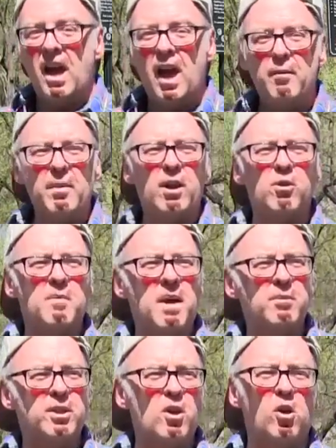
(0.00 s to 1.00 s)
Anybody
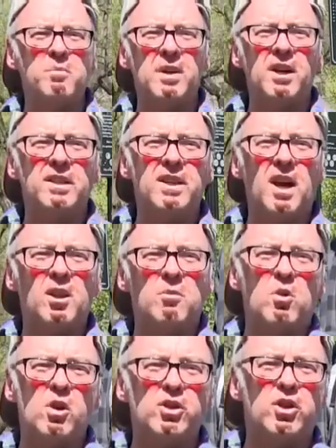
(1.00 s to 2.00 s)
remember the old Mary Tyler
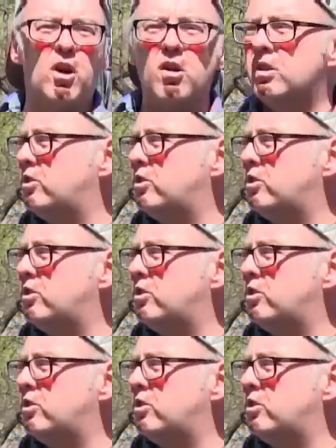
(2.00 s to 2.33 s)
Moore show,